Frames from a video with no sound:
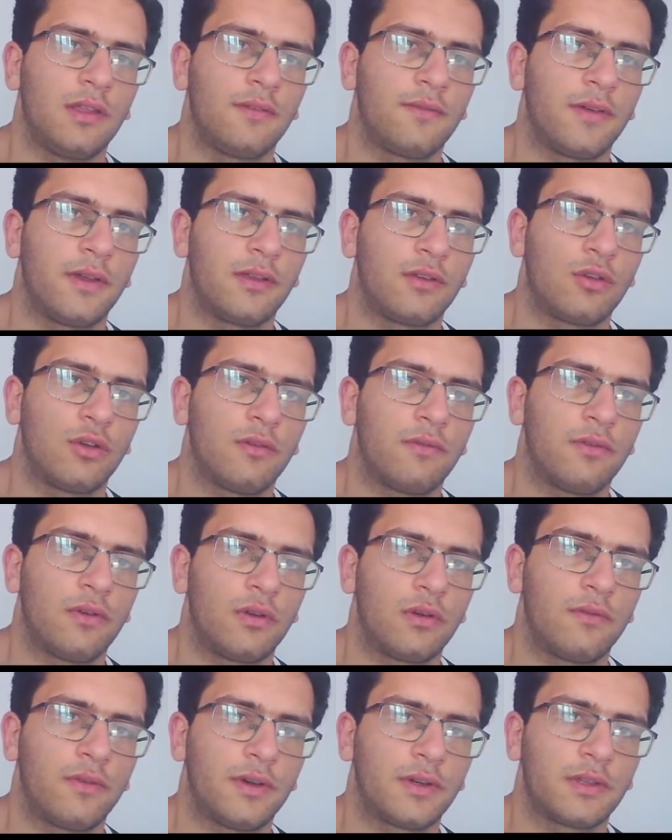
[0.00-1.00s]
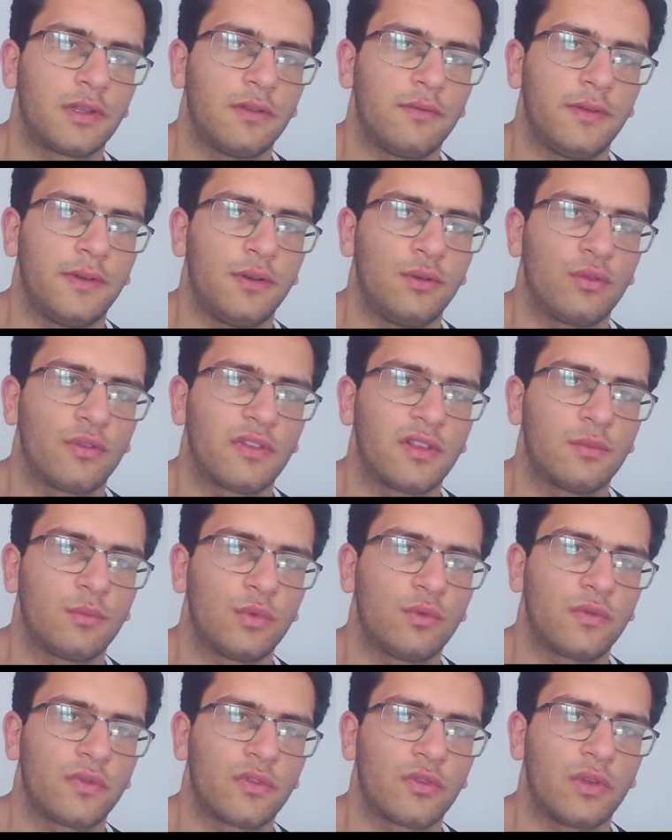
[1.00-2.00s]
If I go forward, he will lose
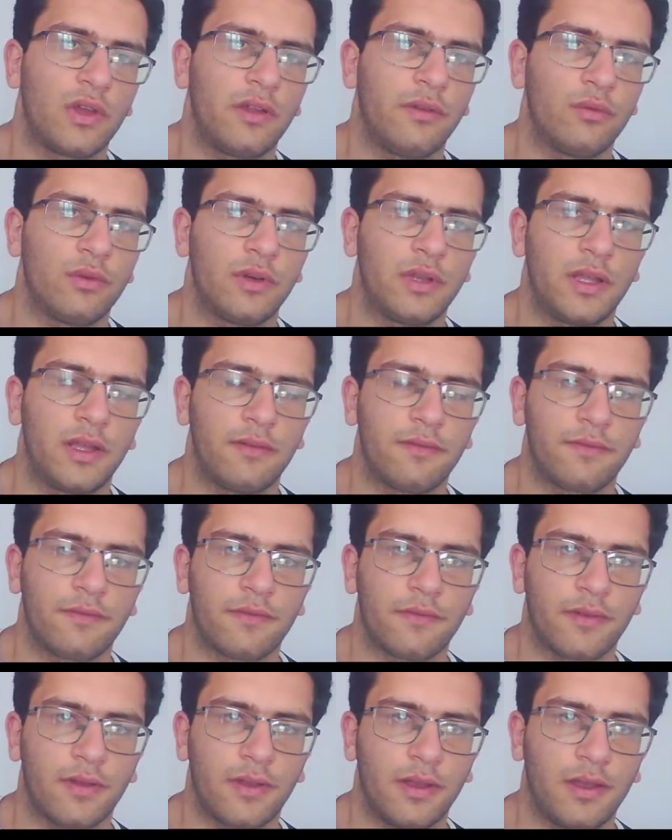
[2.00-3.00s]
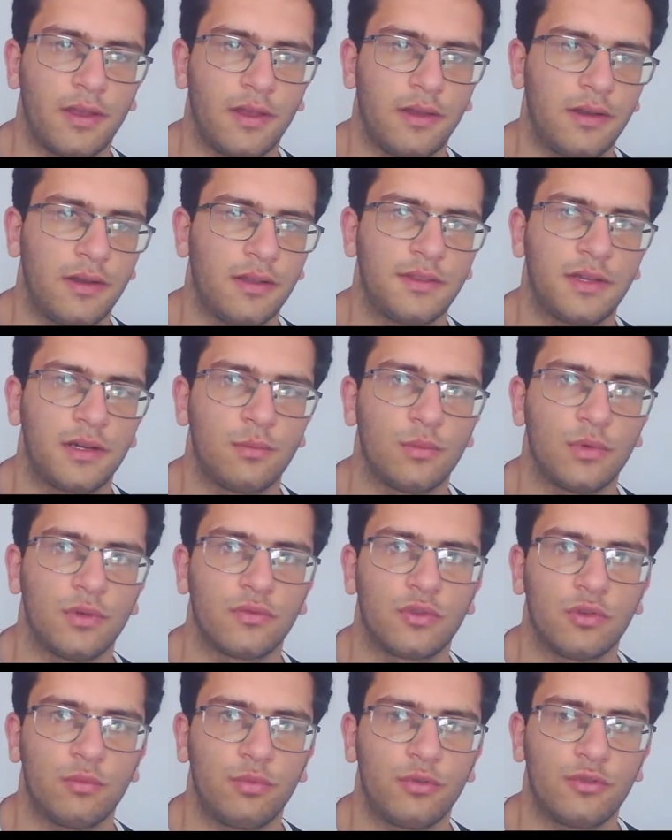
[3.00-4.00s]
the move, so I will have another
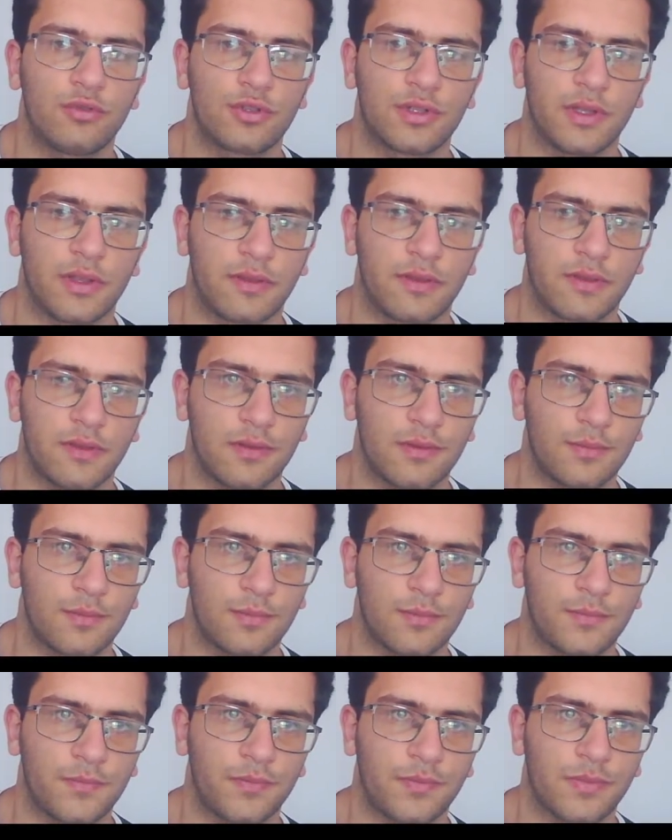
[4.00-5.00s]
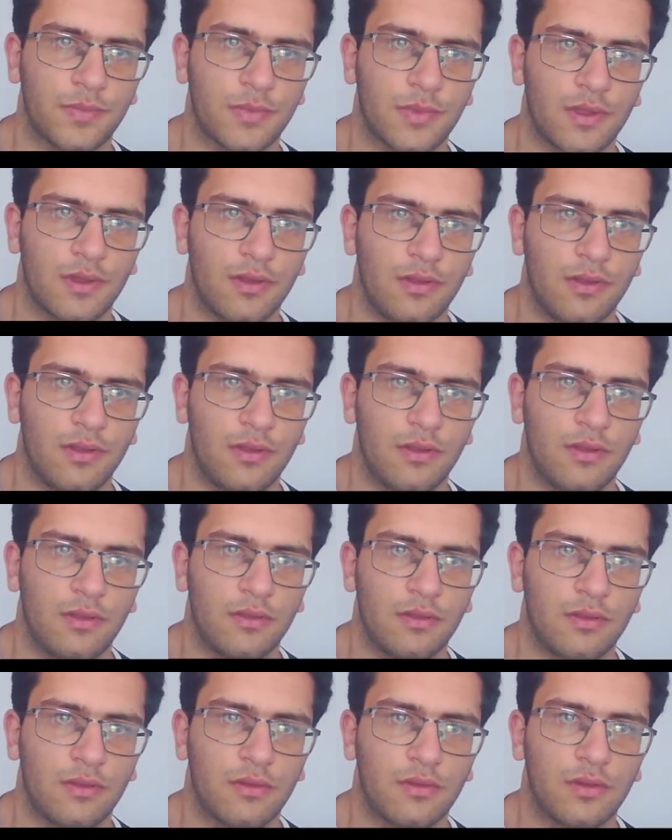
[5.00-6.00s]
move to push this.
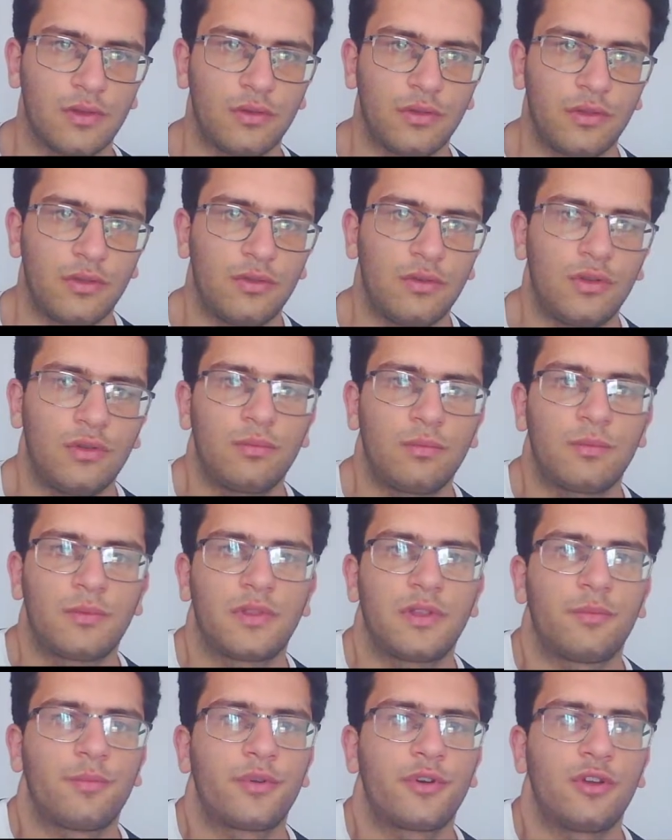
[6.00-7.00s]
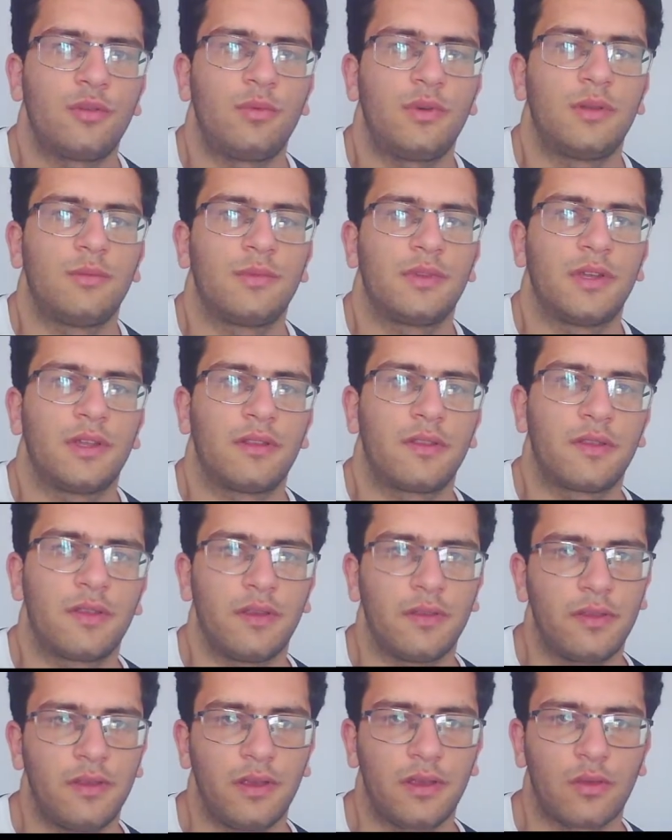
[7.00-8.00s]
So, you know, the problem that
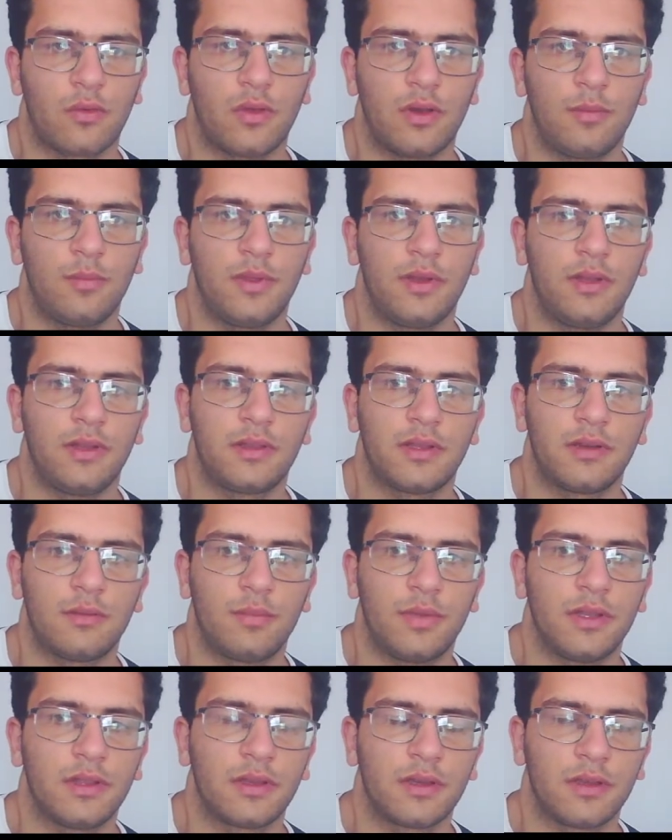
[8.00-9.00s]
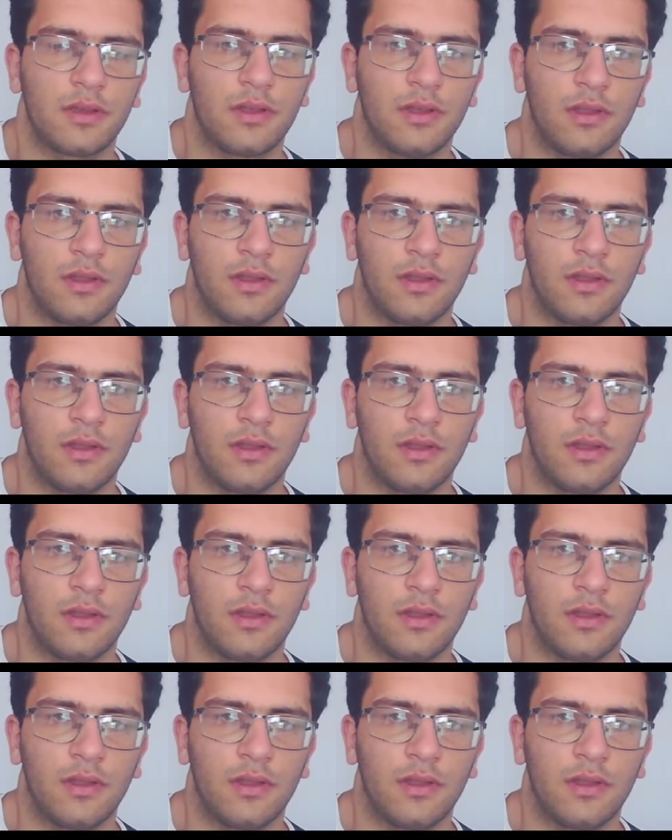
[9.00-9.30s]
c6 will be a little bit